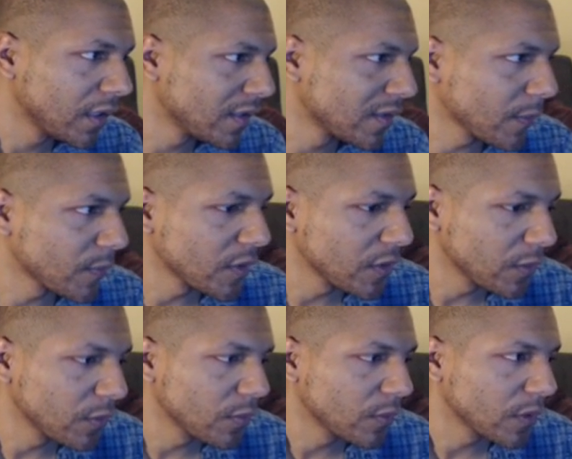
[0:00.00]
It's up to
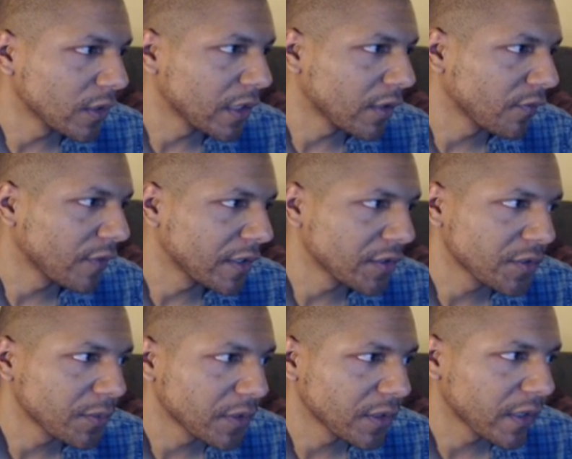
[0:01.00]
you on how fast
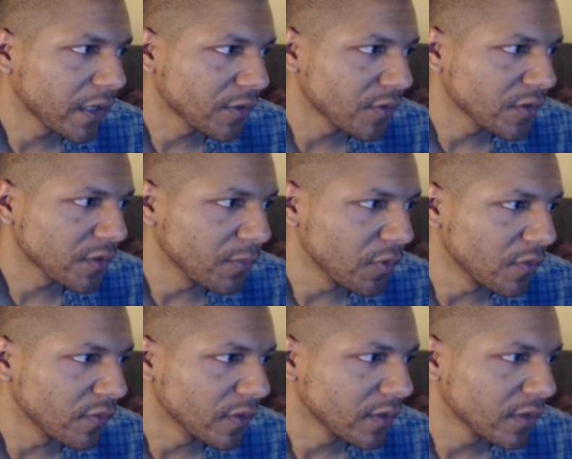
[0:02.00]
you want your characters to move.